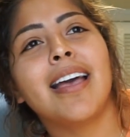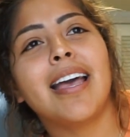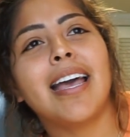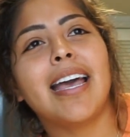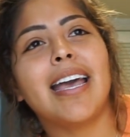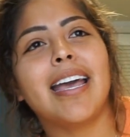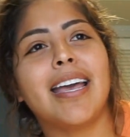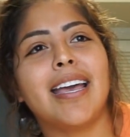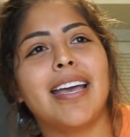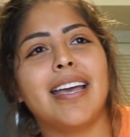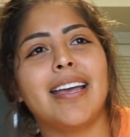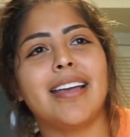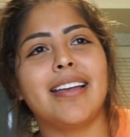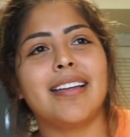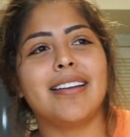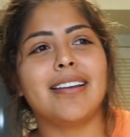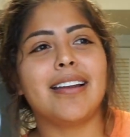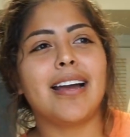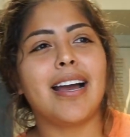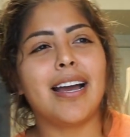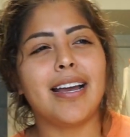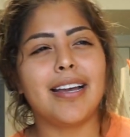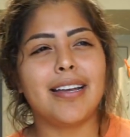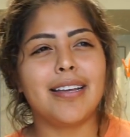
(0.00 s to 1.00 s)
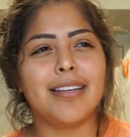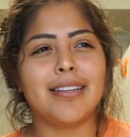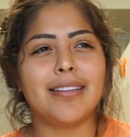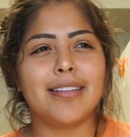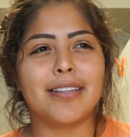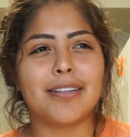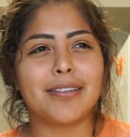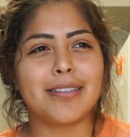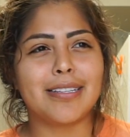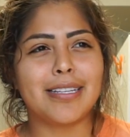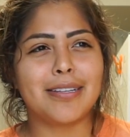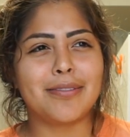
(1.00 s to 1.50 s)
And I
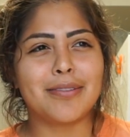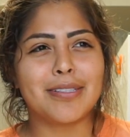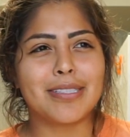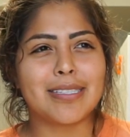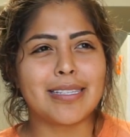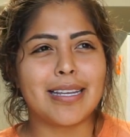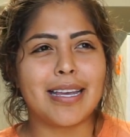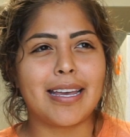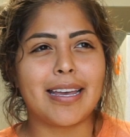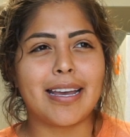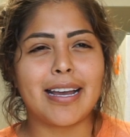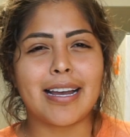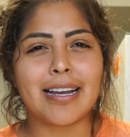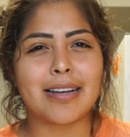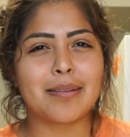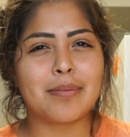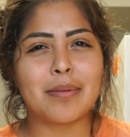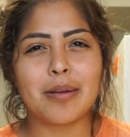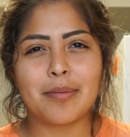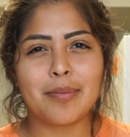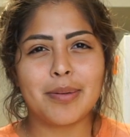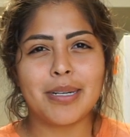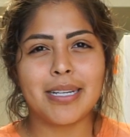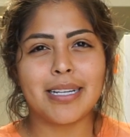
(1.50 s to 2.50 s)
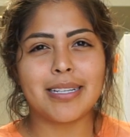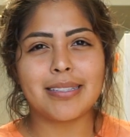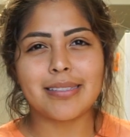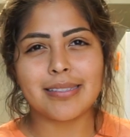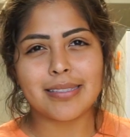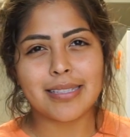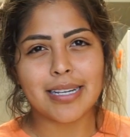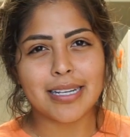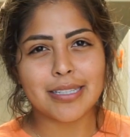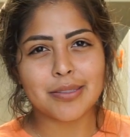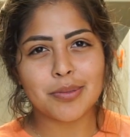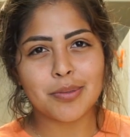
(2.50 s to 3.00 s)
literally was like, how come everybody gets a
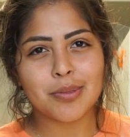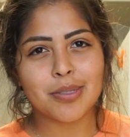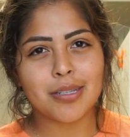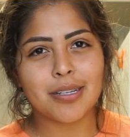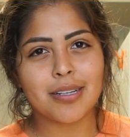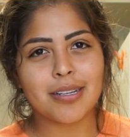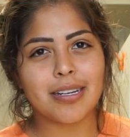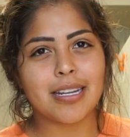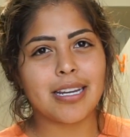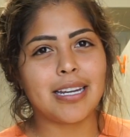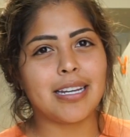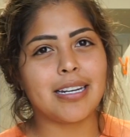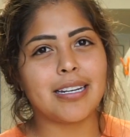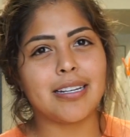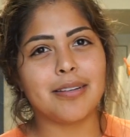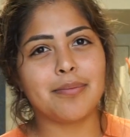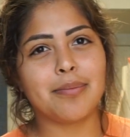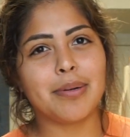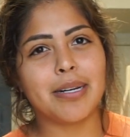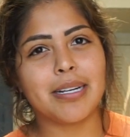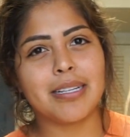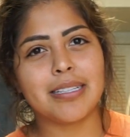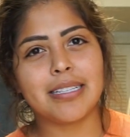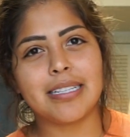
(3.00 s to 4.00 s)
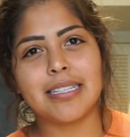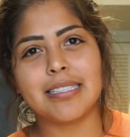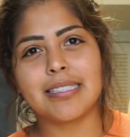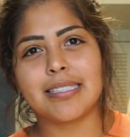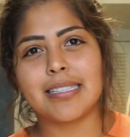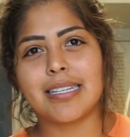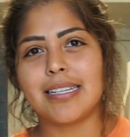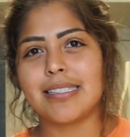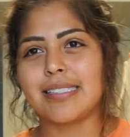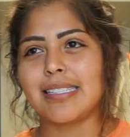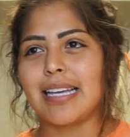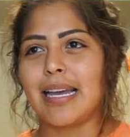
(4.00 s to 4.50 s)
tax return? And apparently it's
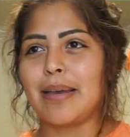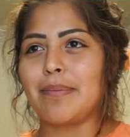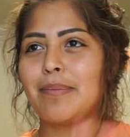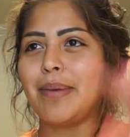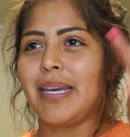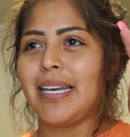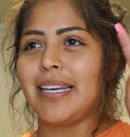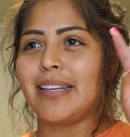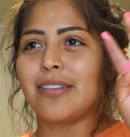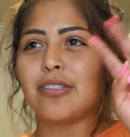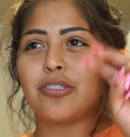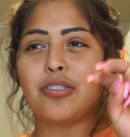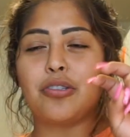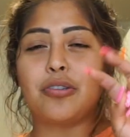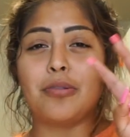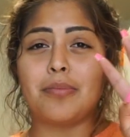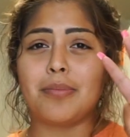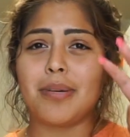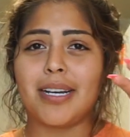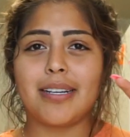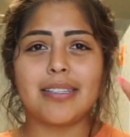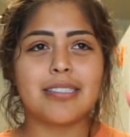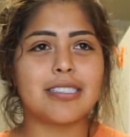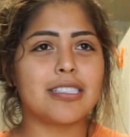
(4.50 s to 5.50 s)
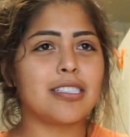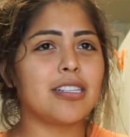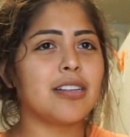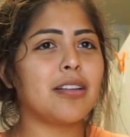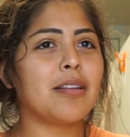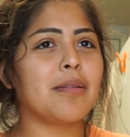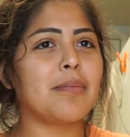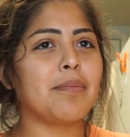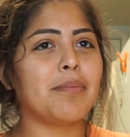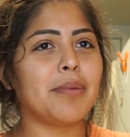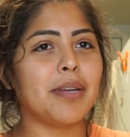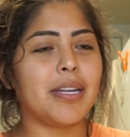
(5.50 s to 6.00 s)
because I make too much.
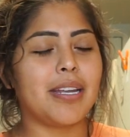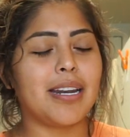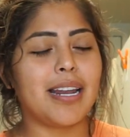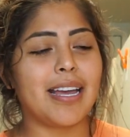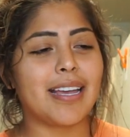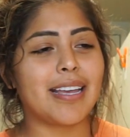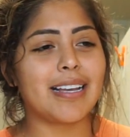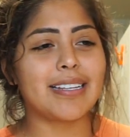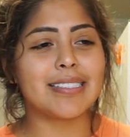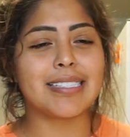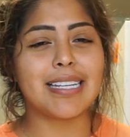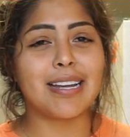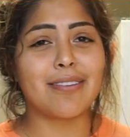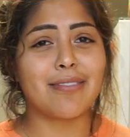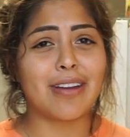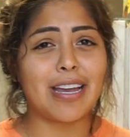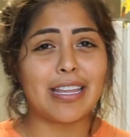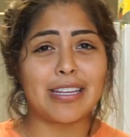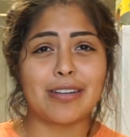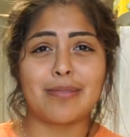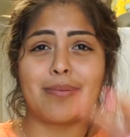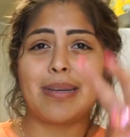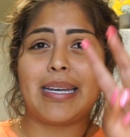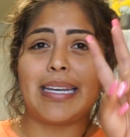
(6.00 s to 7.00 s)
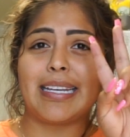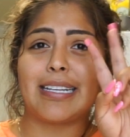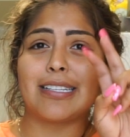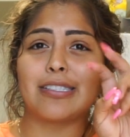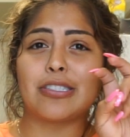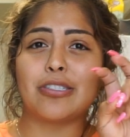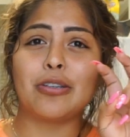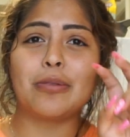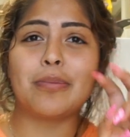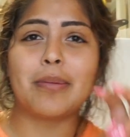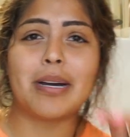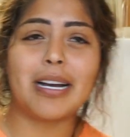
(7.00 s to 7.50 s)
But I guess I'd rather make
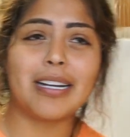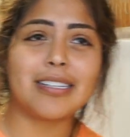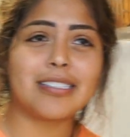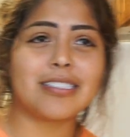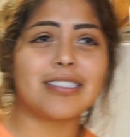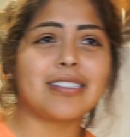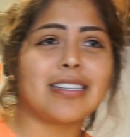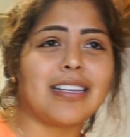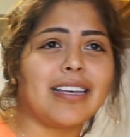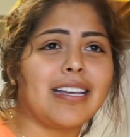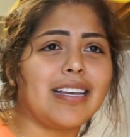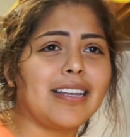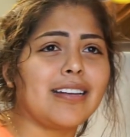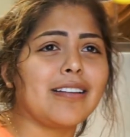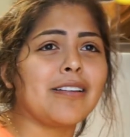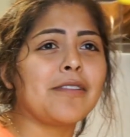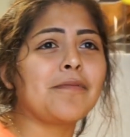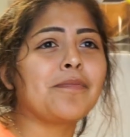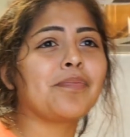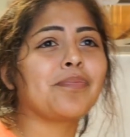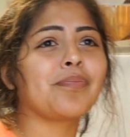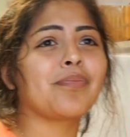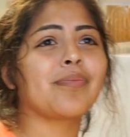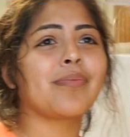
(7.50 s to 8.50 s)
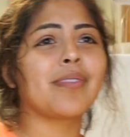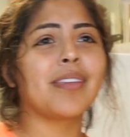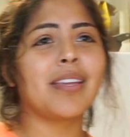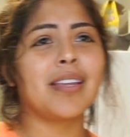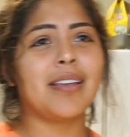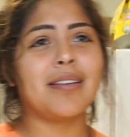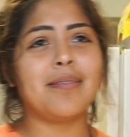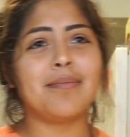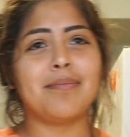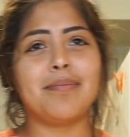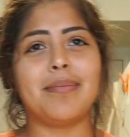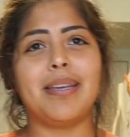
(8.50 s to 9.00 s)
too much than
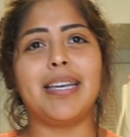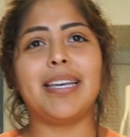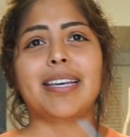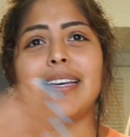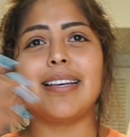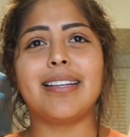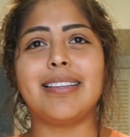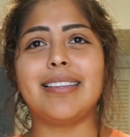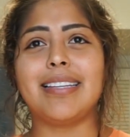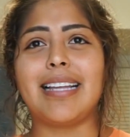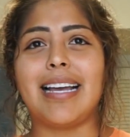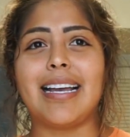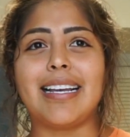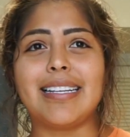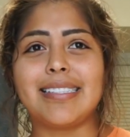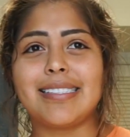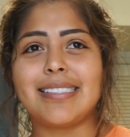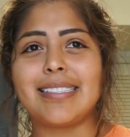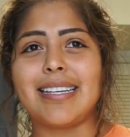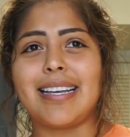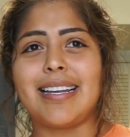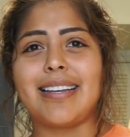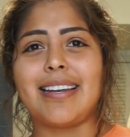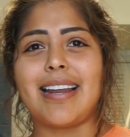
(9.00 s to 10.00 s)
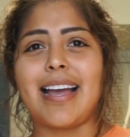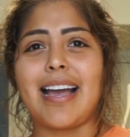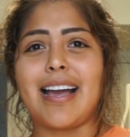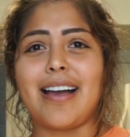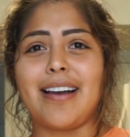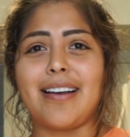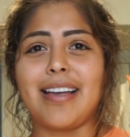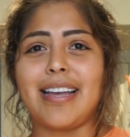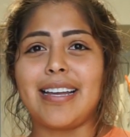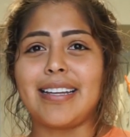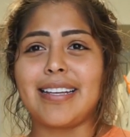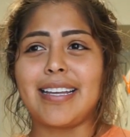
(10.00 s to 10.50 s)
make less
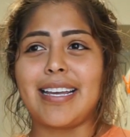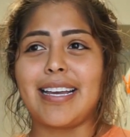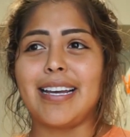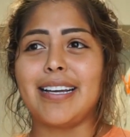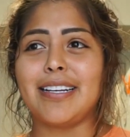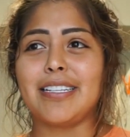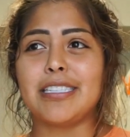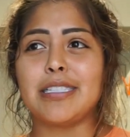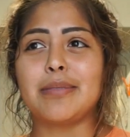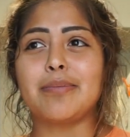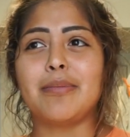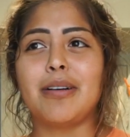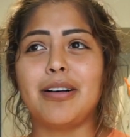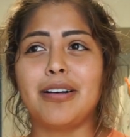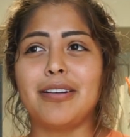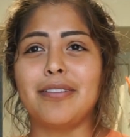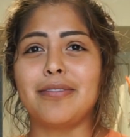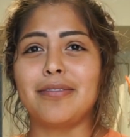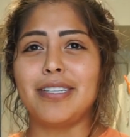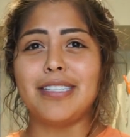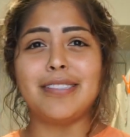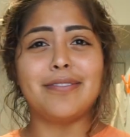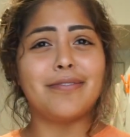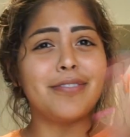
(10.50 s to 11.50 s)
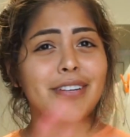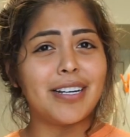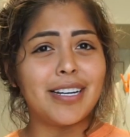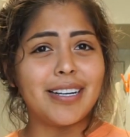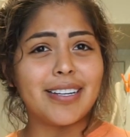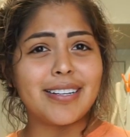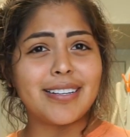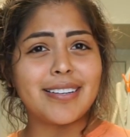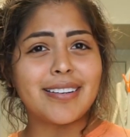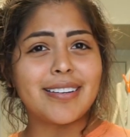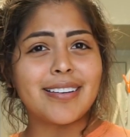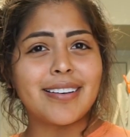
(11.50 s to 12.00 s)
and get a small
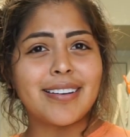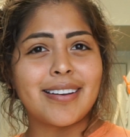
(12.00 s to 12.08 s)
refund.